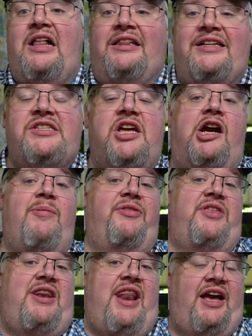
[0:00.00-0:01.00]
Let's talk about
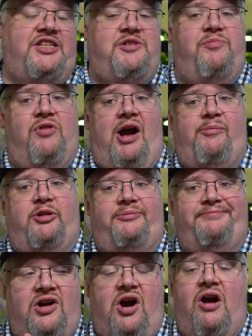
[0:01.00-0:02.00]
the next problem,
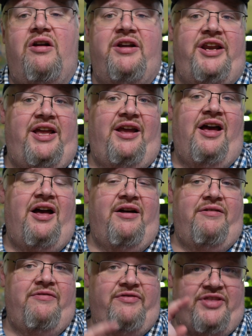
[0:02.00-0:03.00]
hardening
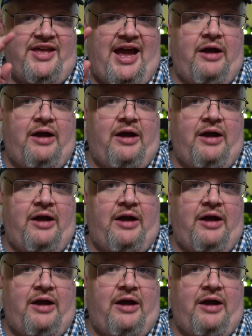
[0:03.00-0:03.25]
of the